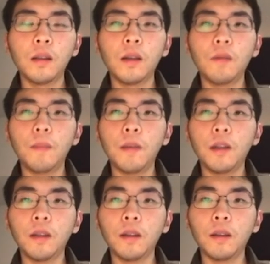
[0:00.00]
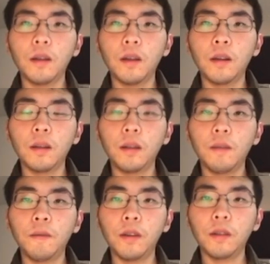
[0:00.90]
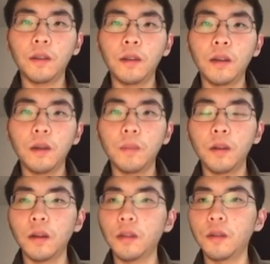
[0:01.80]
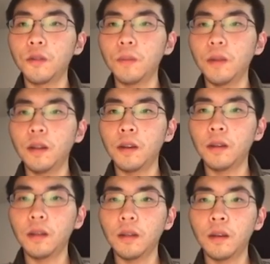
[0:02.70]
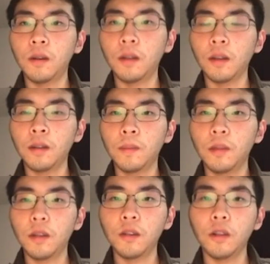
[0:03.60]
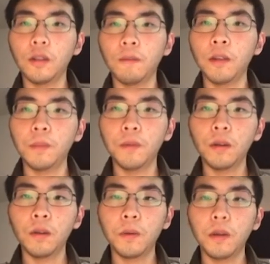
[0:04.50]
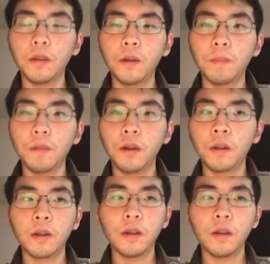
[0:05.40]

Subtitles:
There are many different social medias in nowadays, such as the Facebook, Twitter, blog.